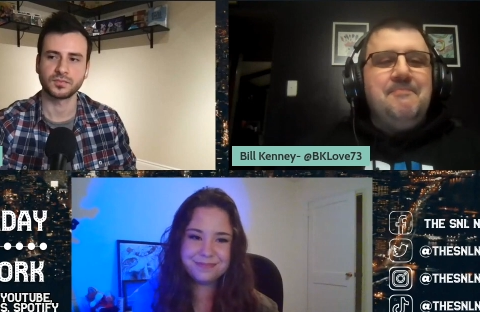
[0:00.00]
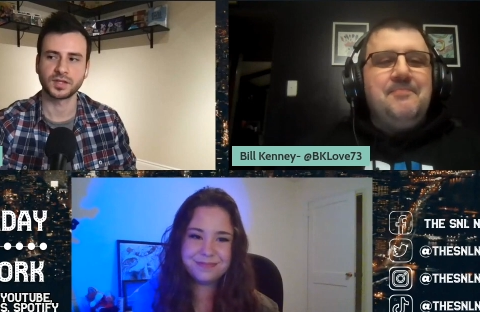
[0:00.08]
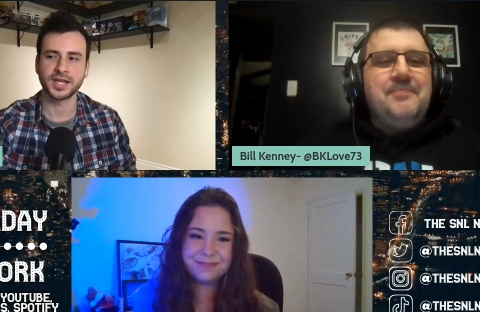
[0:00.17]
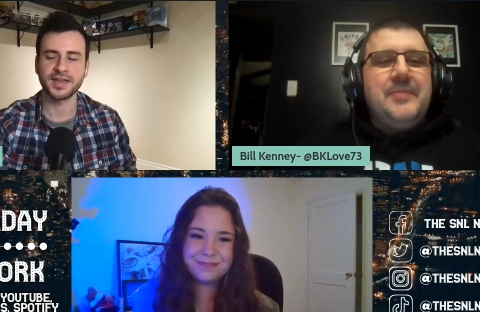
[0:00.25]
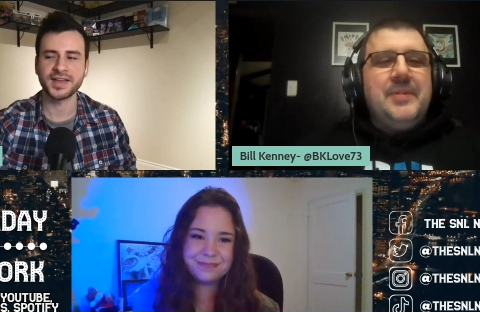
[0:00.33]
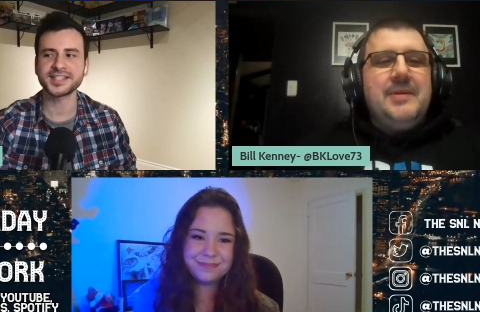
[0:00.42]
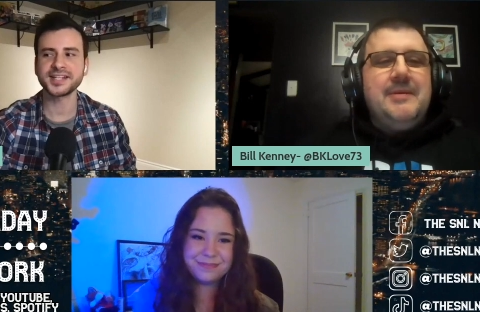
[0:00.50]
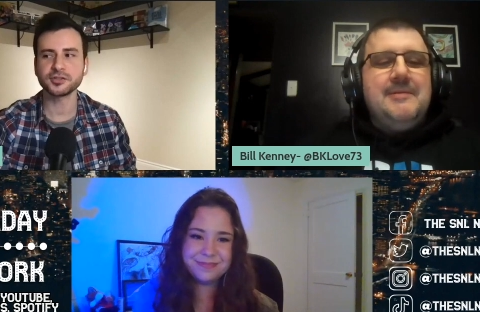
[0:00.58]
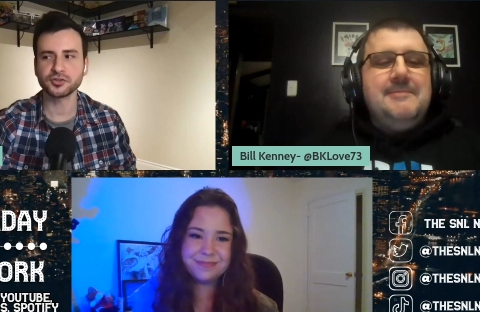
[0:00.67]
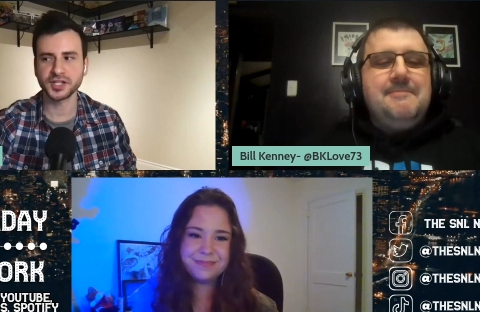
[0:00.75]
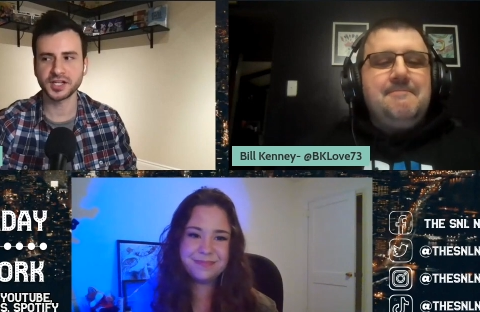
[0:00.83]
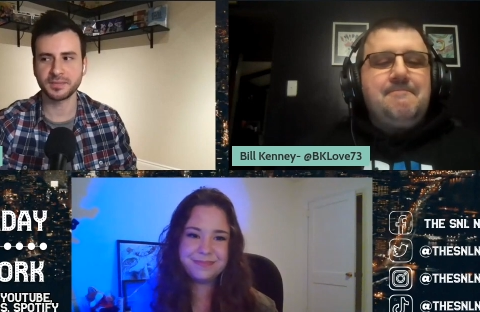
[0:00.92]
Speaker 1: Yeah, that's an
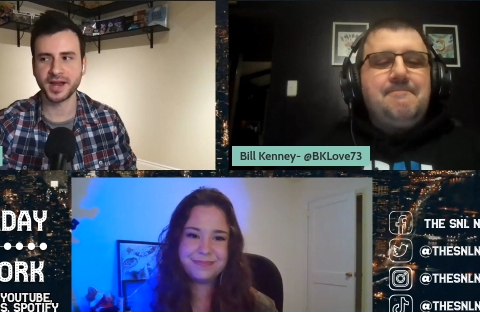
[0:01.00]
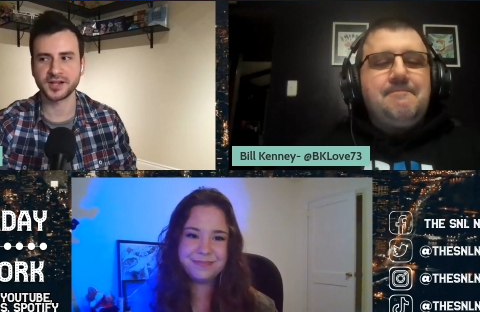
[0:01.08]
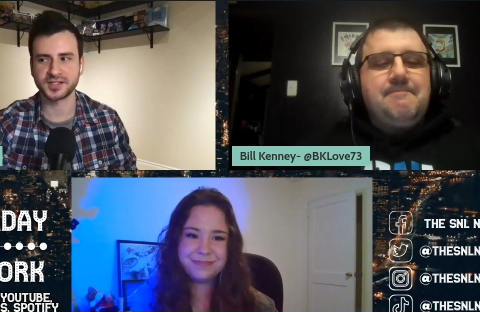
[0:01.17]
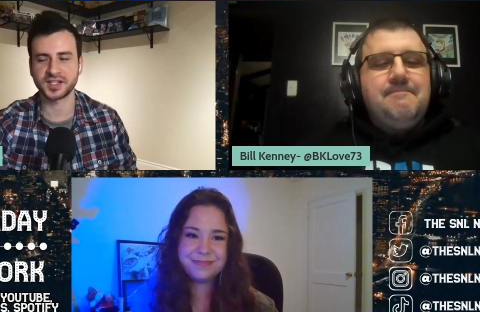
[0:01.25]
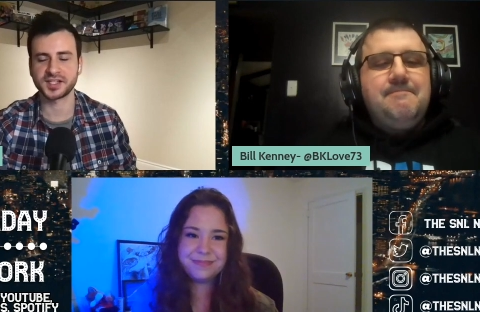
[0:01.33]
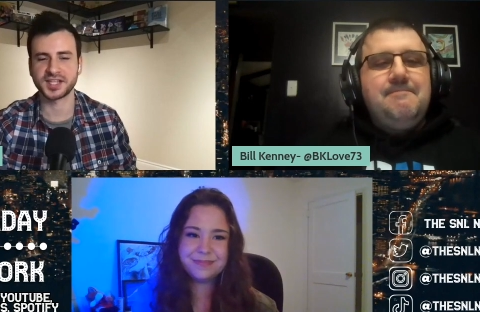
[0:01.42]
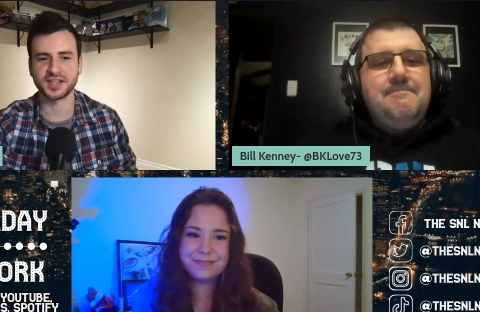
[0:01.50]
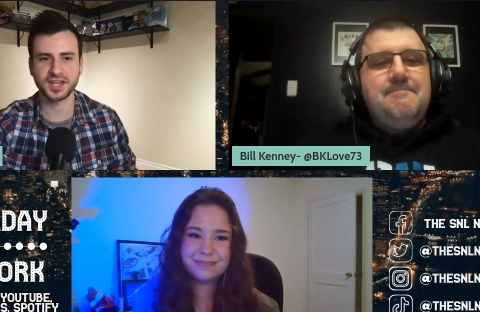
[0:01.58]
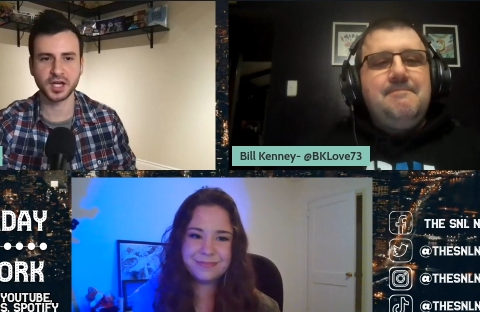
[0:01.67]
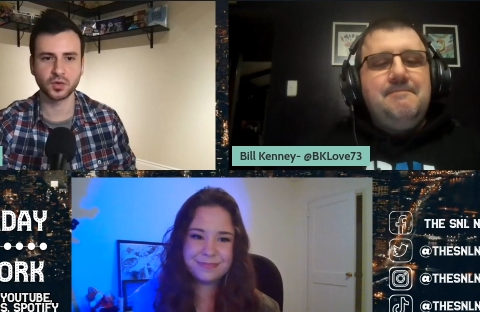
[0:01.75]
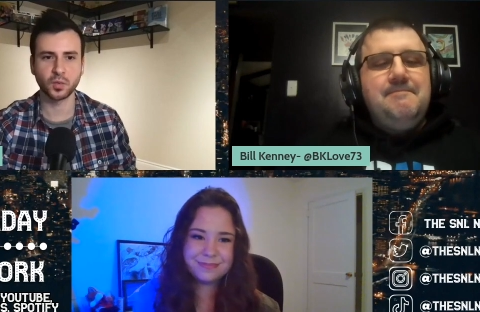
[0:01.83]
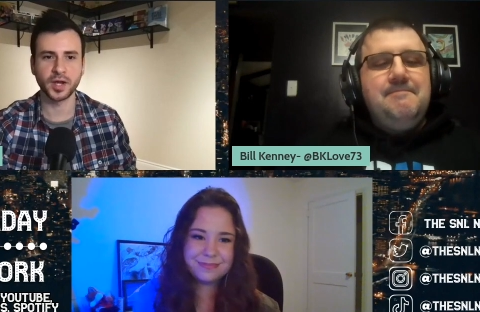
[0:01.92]
interesting comparison because I
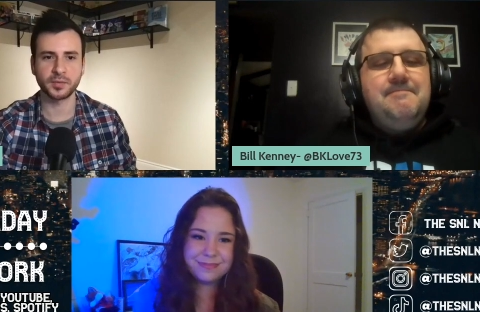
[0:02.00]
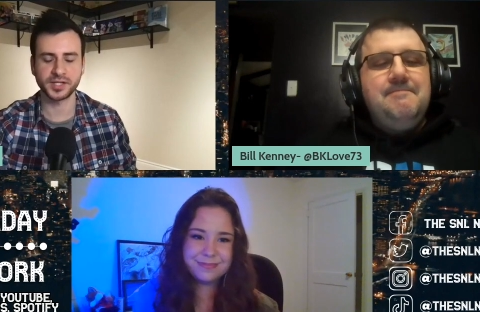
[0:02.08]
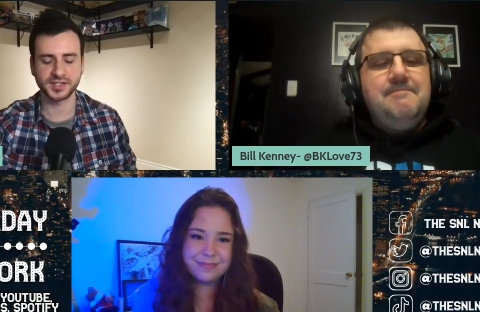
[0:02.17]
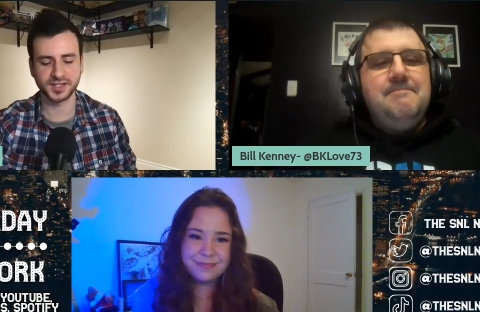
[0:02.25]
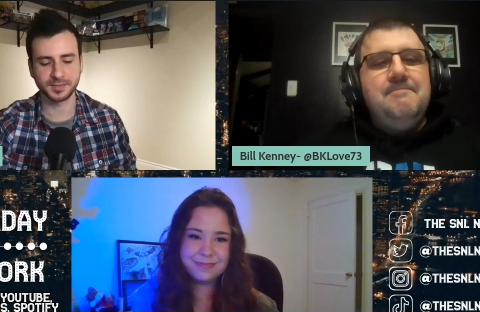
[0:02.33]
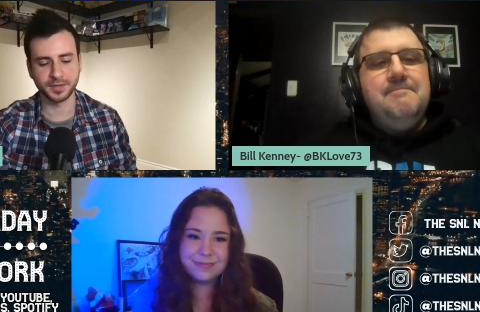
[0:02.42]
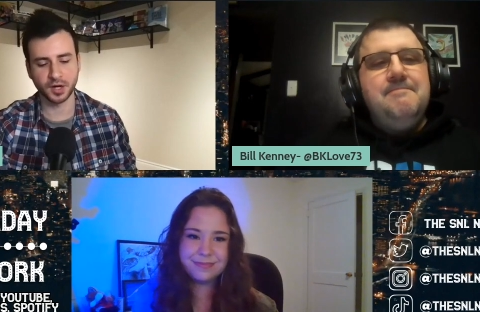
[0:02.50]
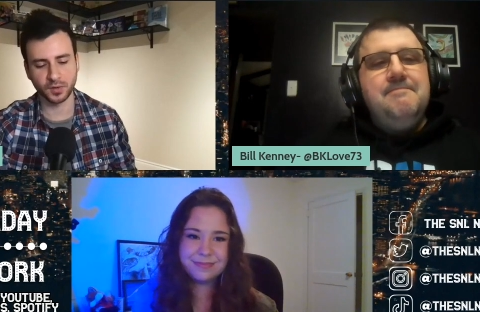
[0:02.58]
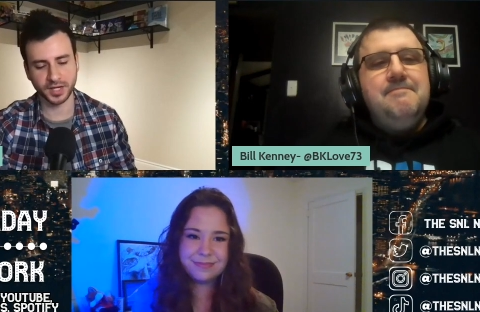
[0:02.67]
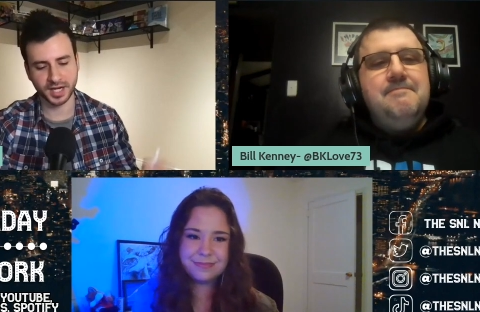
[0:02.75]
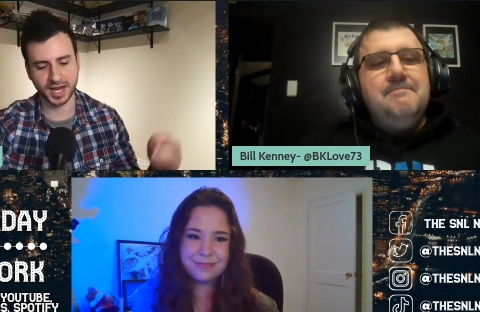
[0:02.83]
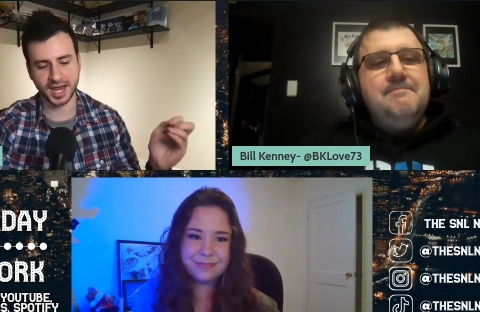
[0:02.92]
think when we see
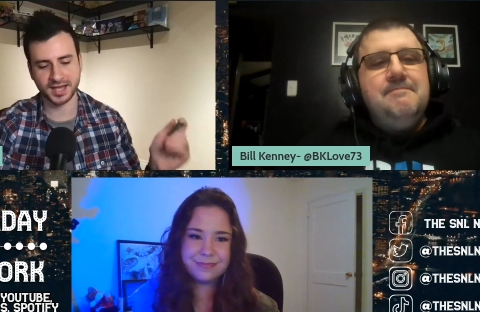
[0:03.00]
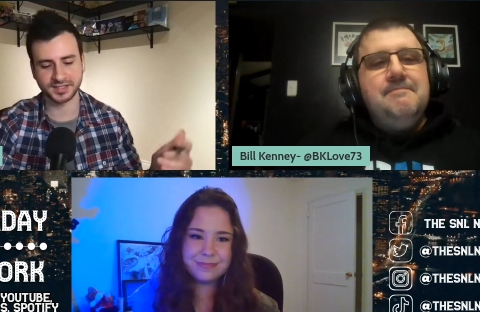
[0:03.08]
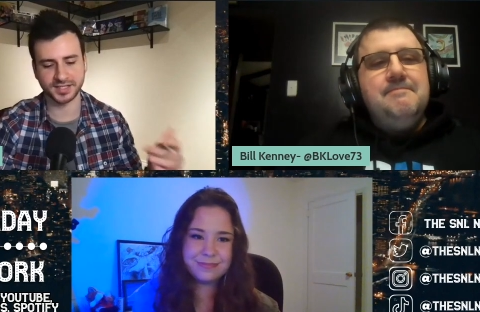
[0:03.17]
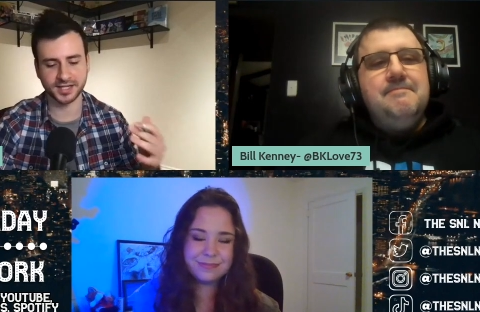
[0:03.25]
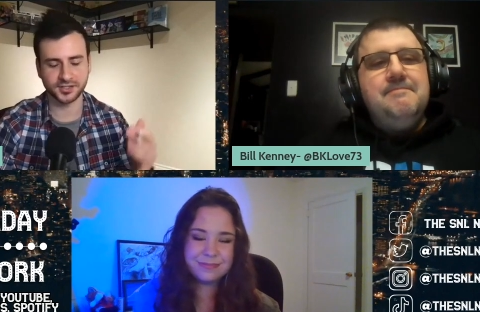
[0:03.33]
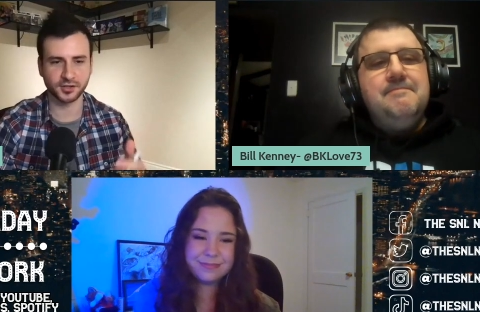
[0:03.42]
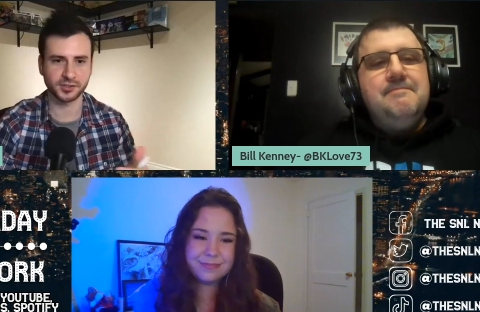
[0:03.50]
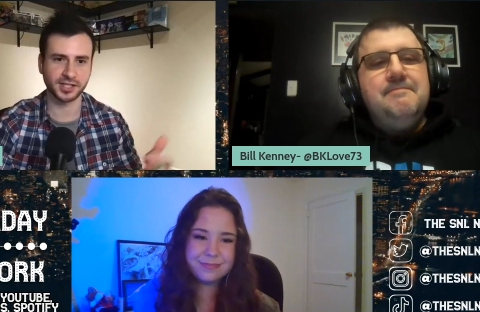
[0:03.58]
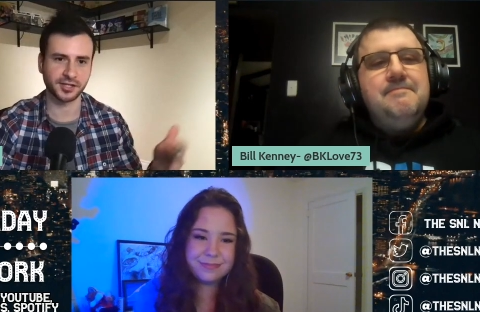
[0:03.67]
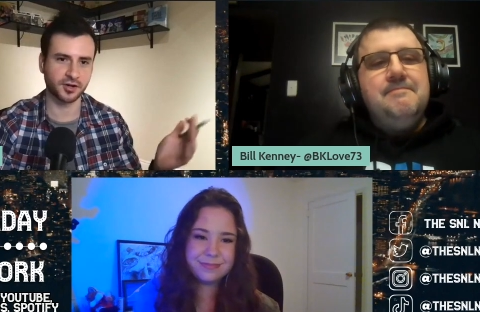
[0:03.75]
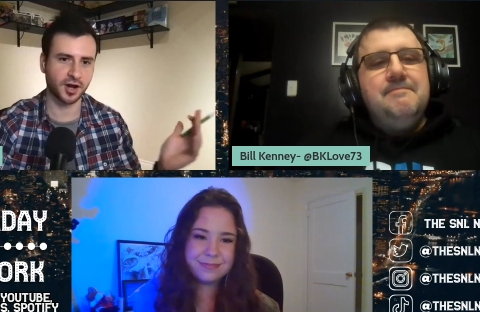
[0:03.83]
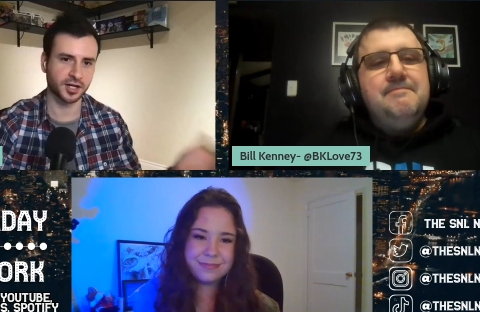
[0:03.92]
Bowen as Santos
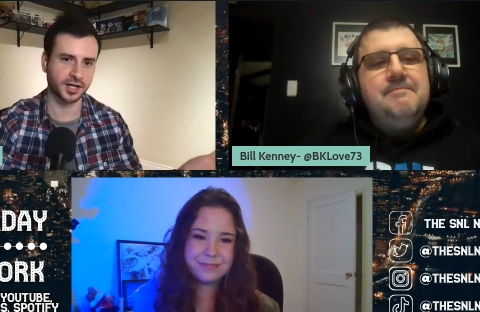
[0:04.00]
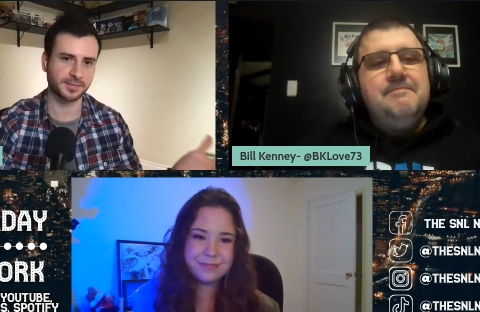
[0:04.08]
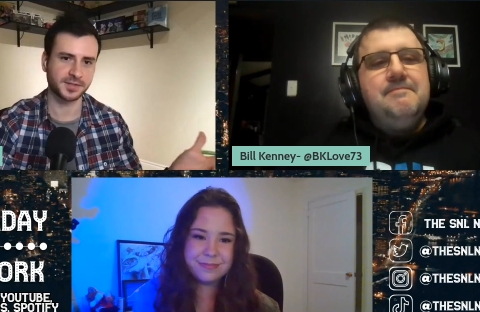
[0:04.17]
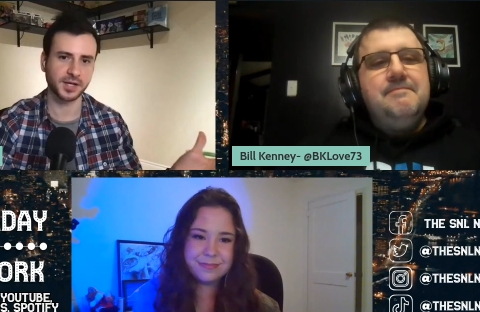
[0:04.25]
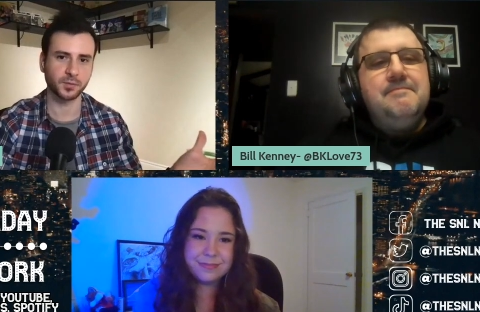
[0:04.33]
later on an update,